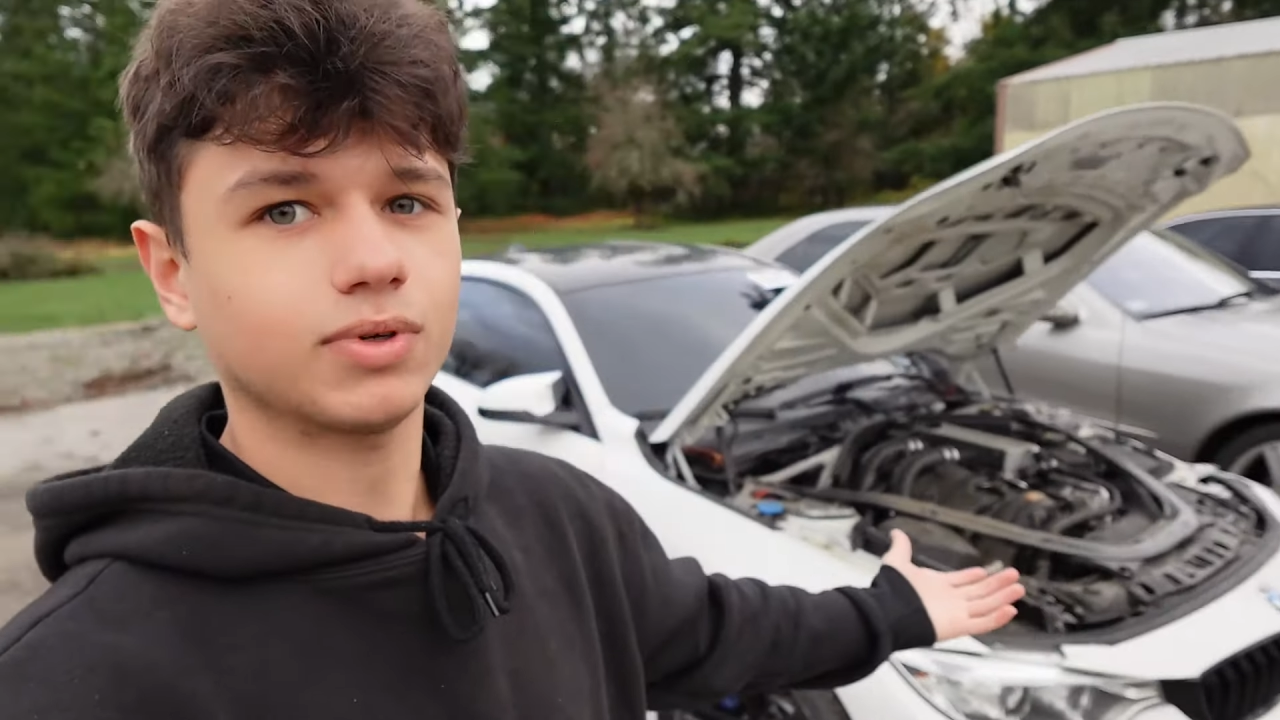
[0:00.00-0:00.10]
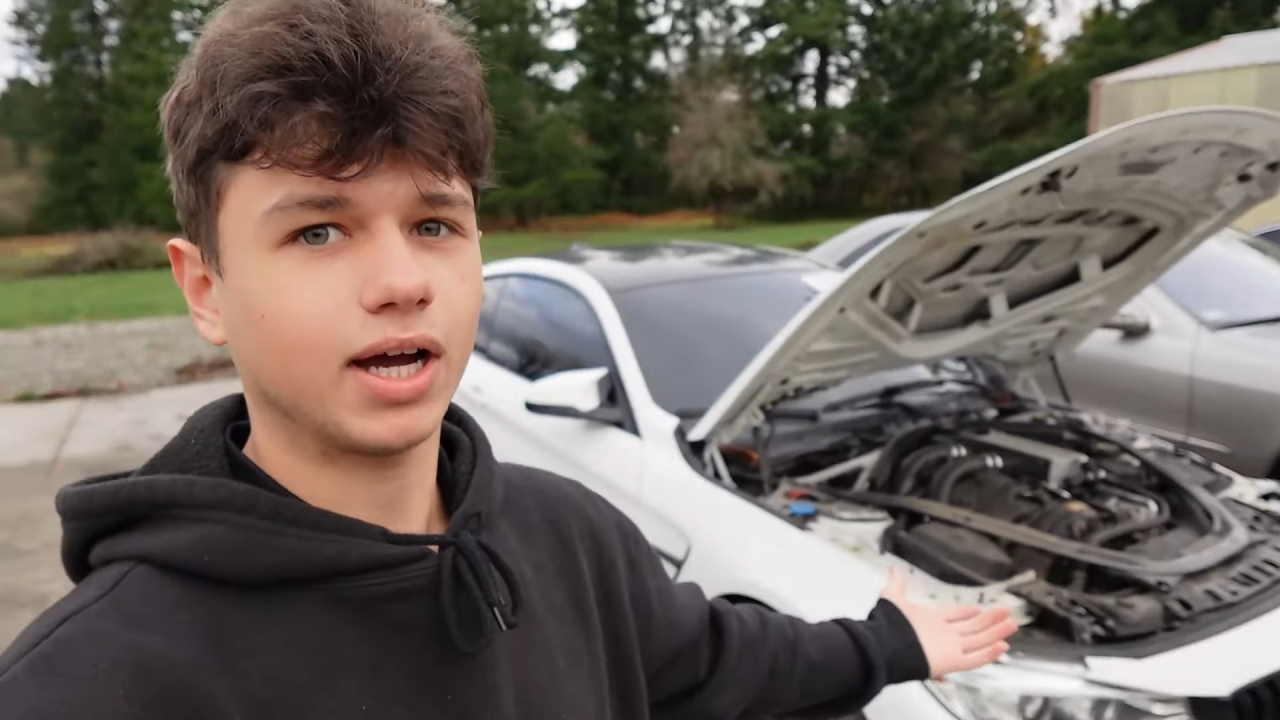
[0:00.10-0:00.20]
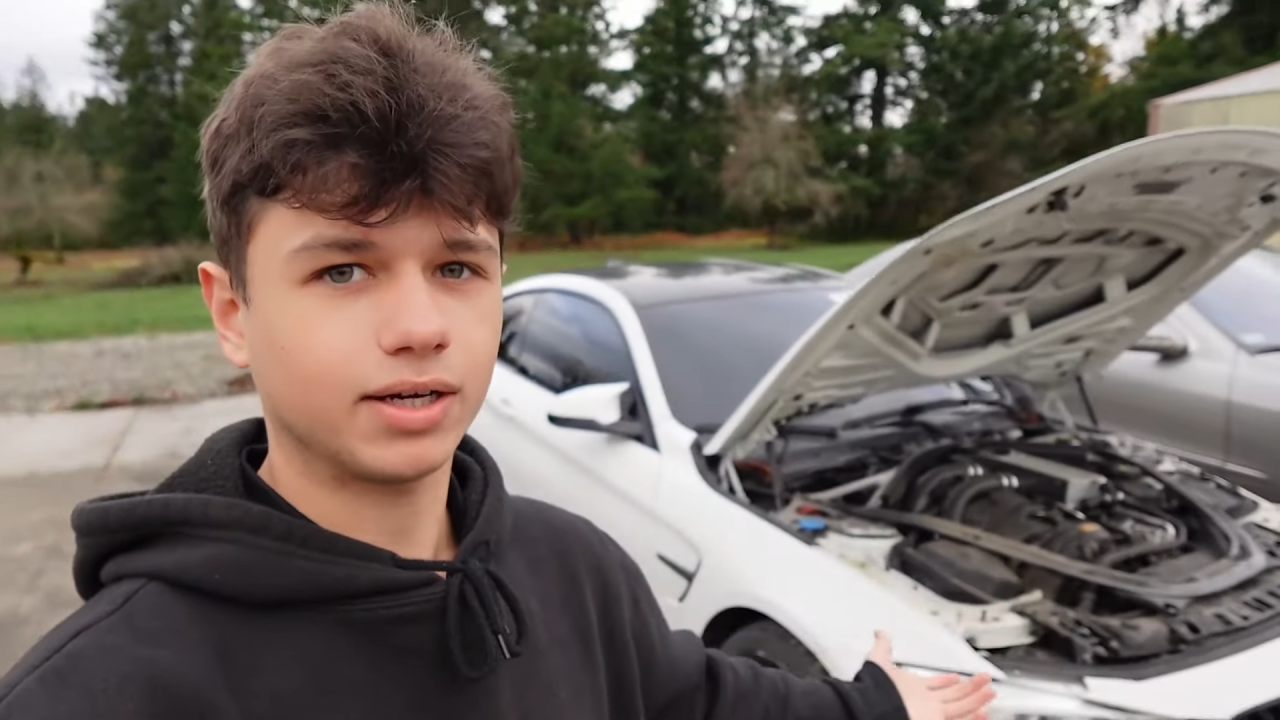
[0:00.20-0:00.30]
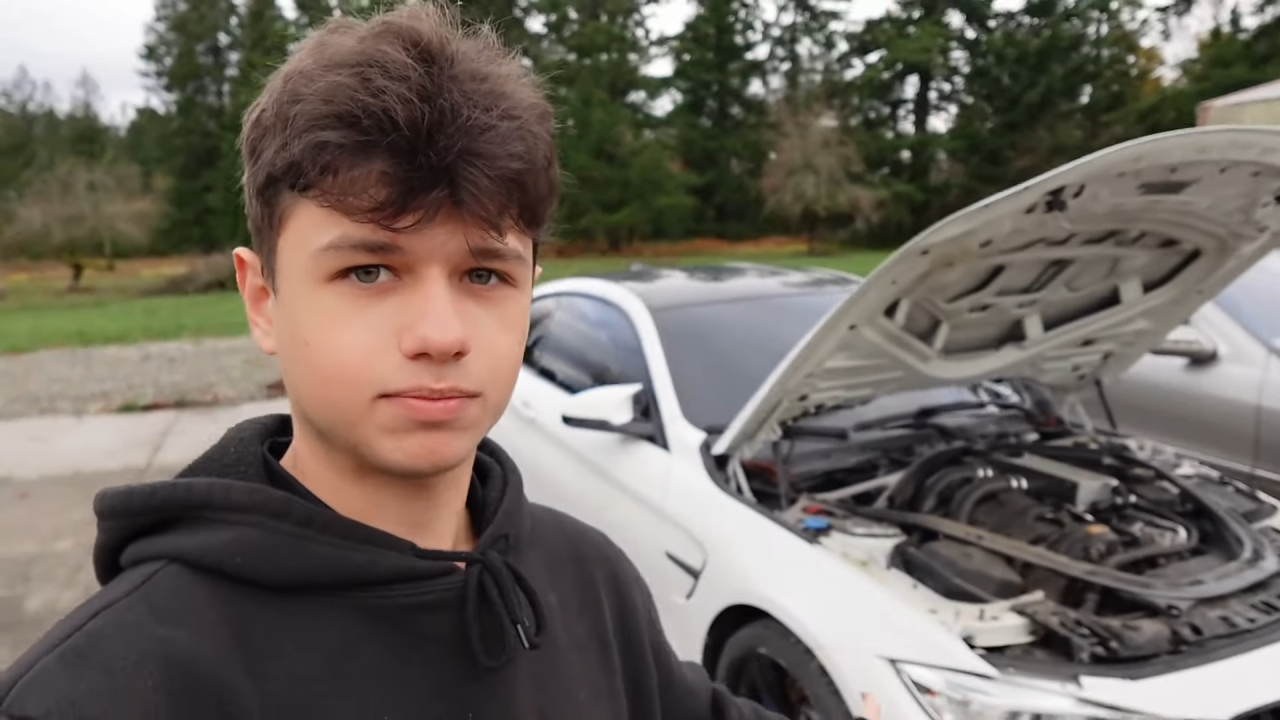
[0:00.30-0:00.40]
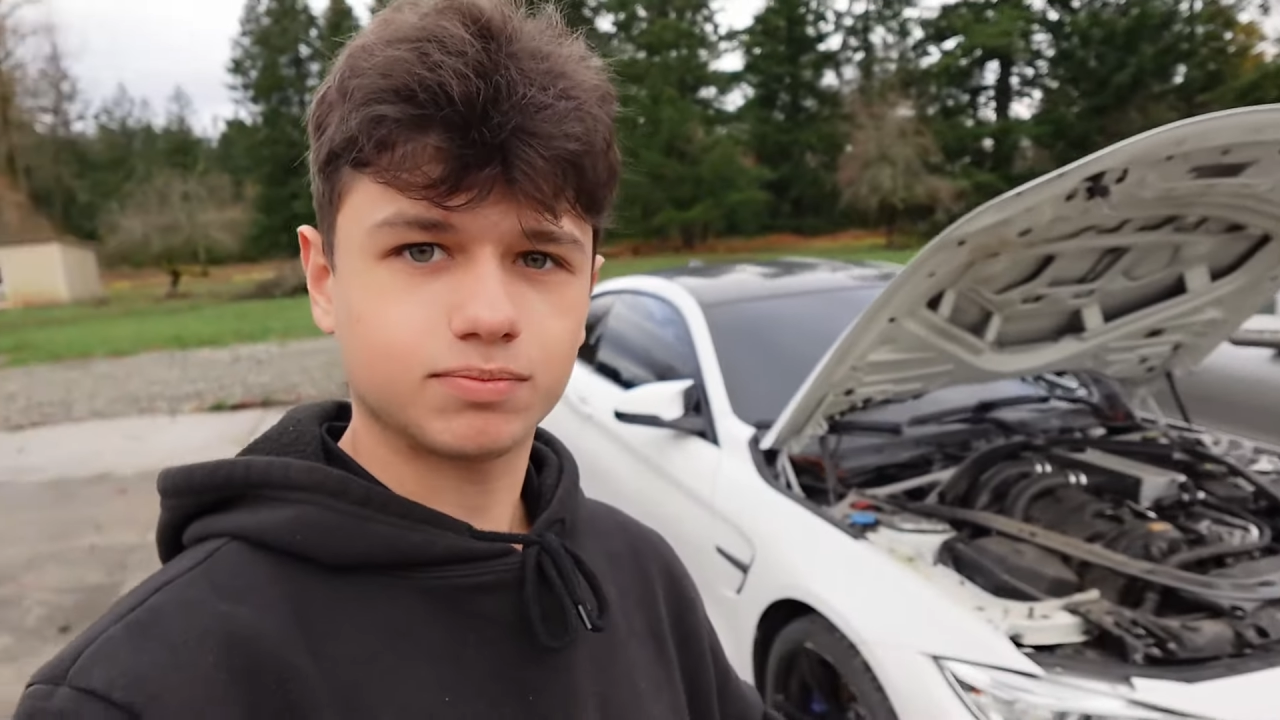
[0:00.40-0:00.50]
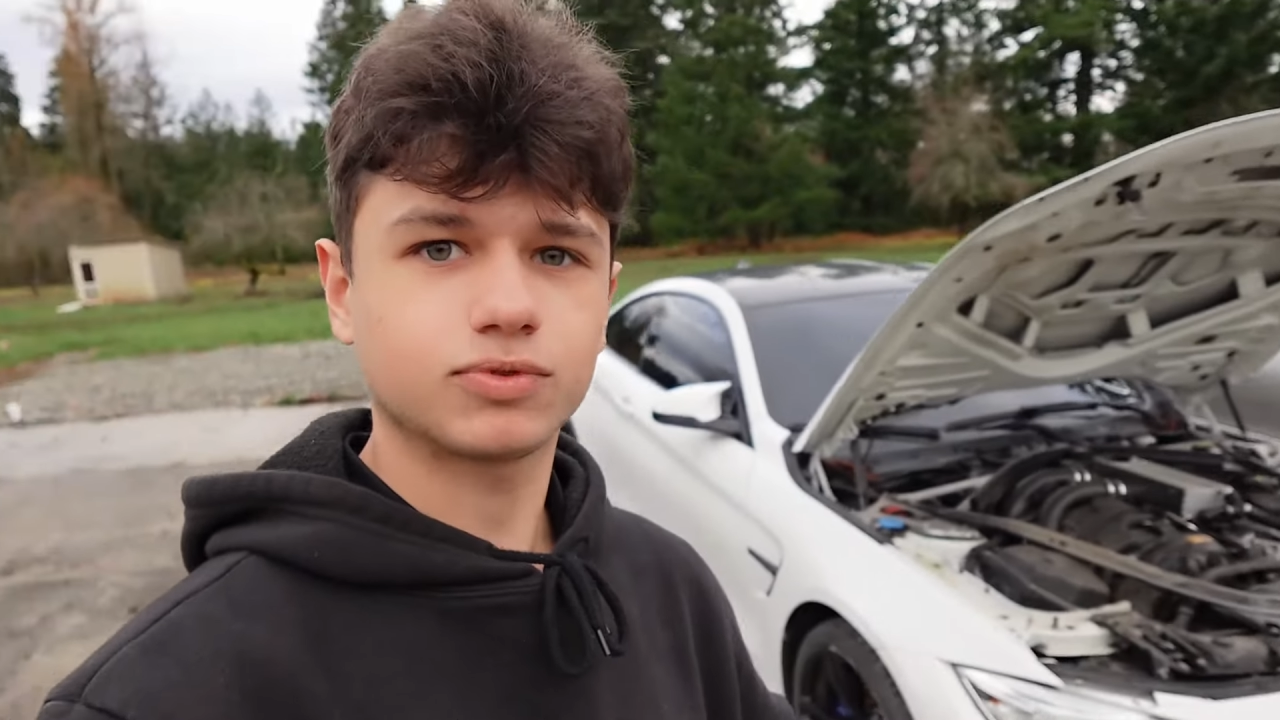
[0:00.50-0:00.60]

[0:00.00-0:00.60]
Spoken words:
I